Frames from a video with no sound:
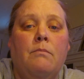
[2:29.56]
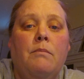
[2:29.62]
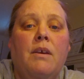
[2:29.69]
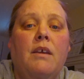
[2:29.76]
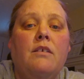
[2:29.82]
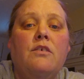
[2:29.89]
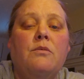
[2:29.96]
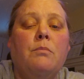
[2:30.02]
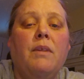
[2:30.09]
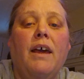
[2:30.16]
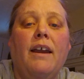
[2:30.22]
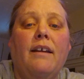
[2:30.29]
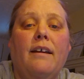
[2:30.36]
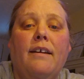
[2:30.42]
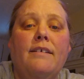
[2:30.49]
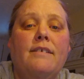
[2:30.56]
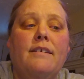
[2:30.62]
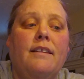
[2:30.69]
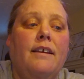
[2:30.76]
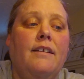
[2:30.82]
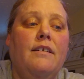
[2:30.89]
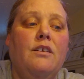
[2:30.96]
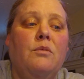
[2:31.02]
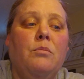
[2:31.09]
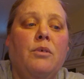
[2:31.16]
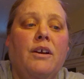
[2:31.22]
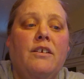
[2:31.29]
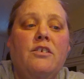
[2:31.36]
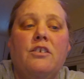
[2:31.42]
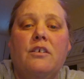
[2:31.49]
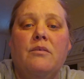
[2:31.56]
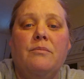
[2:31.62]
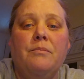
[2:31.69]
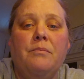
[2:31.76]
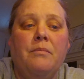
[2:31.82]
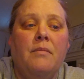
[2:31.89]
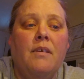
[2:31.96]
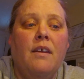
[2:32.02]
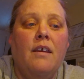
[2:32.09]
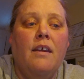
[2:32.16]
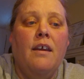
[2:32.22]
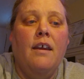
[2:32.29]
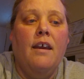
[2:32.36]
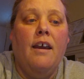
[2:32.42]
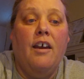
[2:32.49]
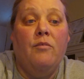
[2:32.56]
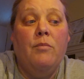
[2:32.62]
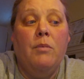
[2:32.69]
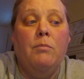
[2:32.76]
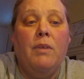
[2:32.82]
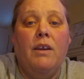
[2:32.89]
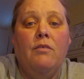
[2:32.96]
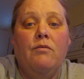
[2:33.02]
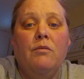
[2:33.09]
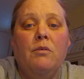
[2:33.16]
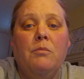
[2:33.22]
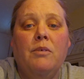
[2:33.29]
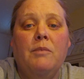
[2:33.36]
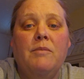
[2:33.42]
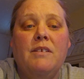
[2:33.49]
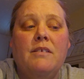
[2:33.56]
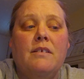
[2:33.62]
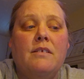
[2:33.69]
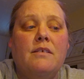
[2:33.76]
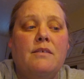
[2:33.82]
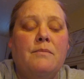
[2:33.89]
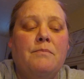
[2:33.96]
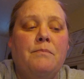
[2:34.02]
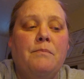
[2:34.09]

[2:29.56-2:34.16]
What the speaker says: pitch black isolated depression, have been banned from the premises.